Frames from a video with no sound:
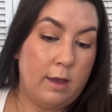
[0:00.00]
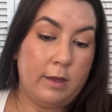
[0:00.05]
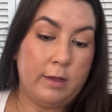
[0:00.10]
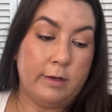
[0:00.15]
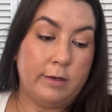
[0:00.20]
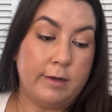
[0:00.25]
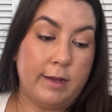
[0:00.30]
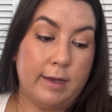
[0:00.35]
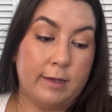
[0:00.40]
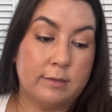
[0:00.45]

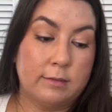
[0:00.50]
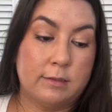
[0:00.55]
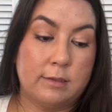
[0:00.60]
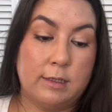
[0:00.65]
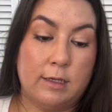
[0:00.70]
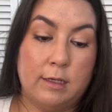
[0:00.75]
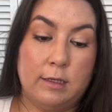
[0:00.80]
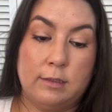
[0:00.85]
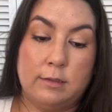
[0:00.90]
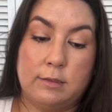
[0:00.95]
Next
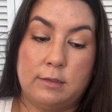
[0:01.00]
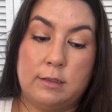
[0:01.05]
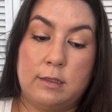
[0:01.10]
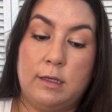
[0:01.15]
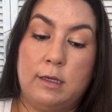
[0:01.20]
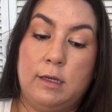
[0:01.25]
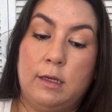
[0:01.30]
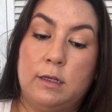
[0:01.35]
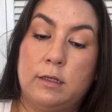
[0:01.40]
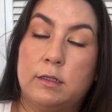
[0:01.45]
is
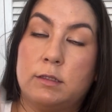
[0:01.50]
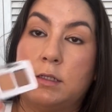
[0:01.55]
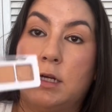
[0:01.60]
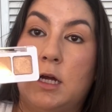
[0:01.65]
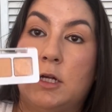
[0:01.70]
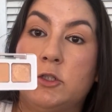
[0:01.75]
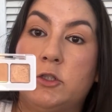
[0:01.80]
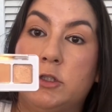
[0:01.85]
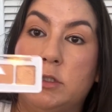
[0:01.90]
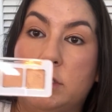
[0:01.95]
the
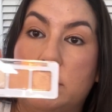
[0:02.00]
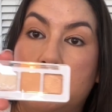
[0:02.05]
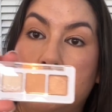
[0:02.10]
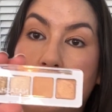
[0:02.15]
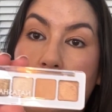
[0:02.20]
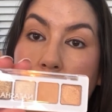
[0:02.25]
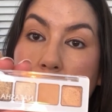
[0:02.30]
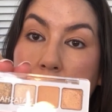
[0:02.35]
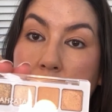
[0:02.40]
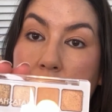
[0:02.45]
Natasha
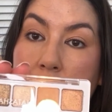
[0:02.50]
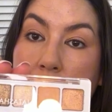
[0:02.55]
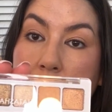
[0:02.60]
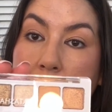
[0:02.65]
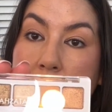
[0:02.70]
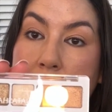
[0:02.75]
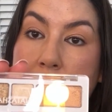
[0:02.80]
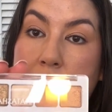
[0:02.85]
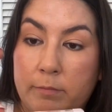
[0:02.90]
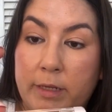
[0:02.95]

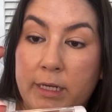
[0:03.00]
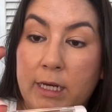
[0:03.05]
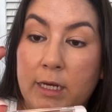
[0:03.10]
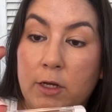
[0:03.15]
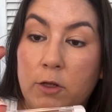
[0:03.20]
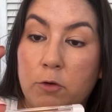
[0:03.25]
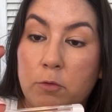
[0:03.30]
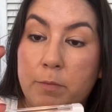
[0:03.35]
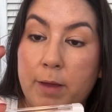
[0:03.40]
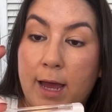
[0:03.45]
Denona Mini
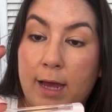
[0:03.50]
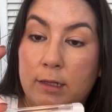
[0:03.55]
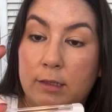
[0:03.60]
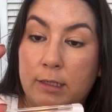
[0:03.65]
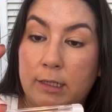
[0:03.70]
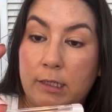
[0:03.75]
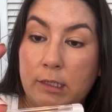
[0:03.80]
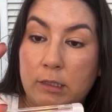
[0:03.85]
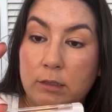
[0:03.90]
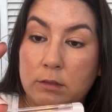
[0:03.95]
Nude
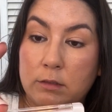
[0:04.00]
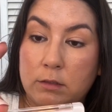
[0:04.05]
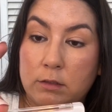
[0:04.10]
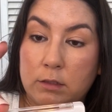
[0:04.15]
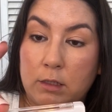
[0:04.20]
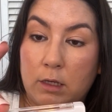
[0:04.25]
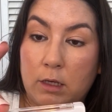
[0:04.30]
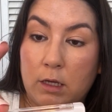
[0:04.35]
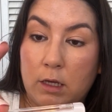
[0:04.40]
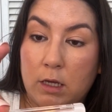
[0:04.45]
palette
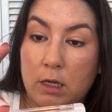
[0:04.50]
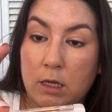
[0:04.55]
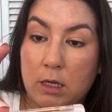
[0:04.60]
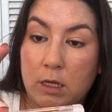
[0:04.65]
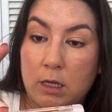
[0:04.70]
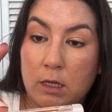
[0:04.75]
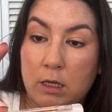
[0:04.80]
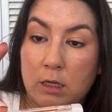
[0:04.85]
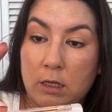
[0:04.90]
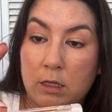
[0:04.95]

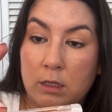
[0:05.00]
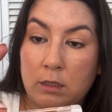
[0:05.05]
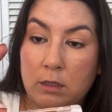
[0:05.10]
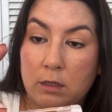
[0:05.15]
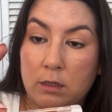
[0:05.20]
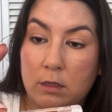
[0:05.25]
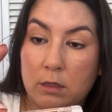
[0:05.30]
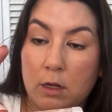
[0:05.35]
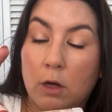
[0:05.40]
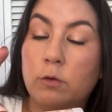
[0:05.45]
in,
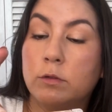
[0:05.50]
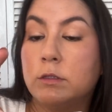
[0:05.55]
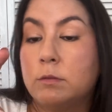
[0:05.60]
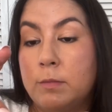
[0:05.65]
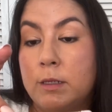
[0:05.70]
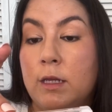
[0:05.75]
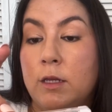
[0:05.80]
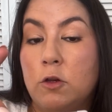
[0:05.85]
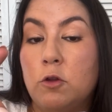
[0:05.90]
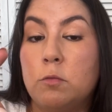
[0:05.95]
oh, it's
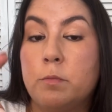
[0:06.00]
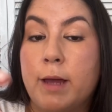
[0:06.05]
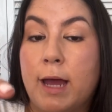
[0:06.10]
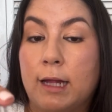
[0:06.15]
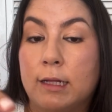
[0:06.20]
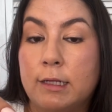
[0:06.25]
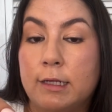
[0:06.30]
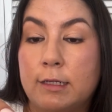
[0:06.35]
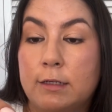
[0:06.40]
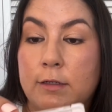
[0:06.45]
Mini Nude
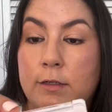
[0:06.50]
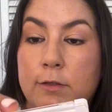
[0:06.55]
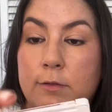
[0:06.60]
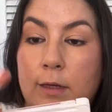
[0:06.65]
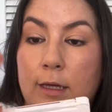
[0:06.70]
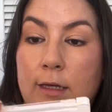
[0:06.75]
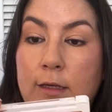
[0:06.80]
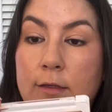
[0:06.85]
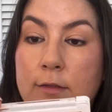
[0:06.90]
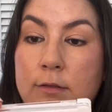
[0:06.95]
palette.
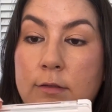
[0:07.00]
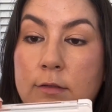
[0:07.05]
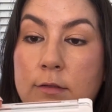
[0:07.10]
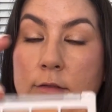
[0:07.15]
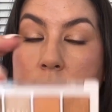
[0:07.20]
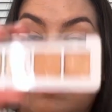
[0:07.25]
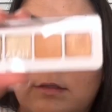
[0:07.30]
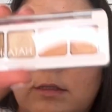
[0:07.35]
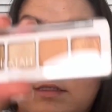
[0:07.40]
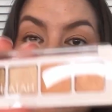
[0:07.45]
Okay,
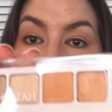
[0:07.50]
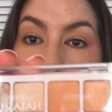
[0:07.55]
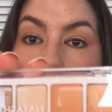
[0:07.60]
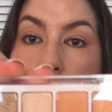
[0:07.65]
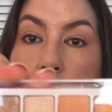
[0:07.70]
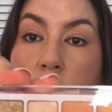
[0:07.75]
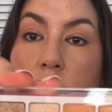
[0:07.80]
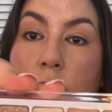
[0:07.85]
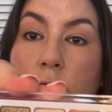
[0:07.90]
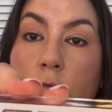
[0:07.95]

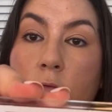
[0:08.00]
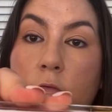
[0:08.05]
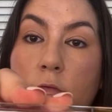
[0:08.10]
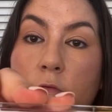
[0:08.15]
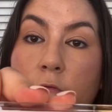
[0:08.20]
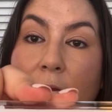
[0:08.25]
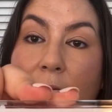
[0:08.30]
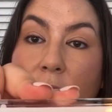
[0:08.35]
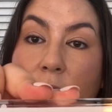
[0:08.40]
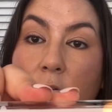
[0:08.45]

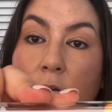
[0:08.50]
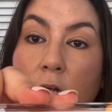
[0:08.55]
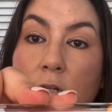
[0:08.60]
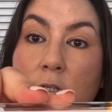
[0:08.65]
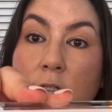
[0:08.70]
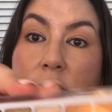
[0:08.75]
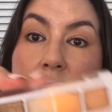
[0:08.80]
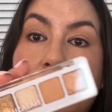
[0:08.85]
5 colors.